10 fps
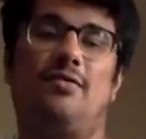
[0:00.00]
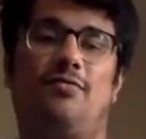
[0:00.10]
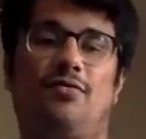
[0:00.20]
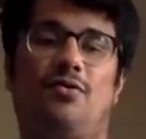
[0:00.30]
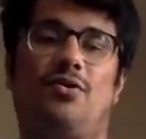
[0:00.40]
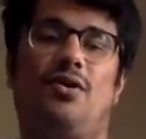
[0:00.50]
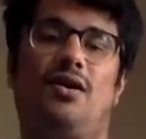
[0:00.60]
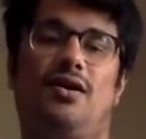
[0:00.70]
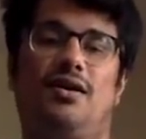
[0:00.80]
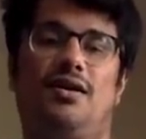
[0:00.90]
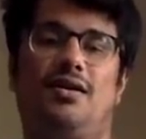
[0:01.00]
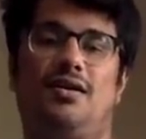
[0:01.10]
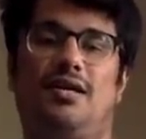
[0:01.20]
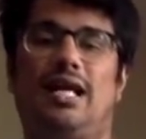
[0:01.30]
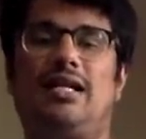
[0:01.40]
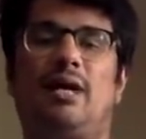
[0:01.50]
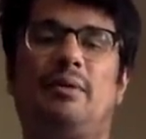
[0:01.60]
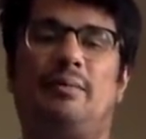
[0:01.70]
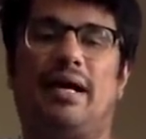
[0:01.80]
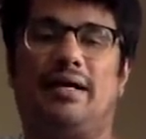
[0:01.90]
then two, then
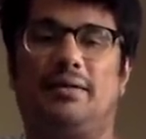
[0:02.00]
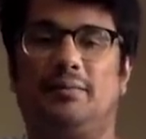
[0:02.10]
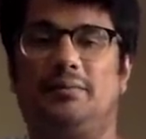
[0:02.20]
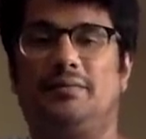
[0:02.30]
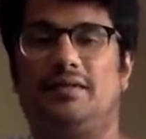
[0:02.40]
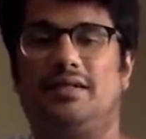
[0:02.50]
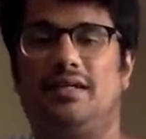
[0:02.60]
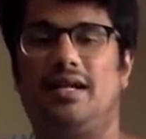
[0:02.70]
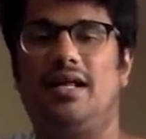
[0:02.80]
three, then four,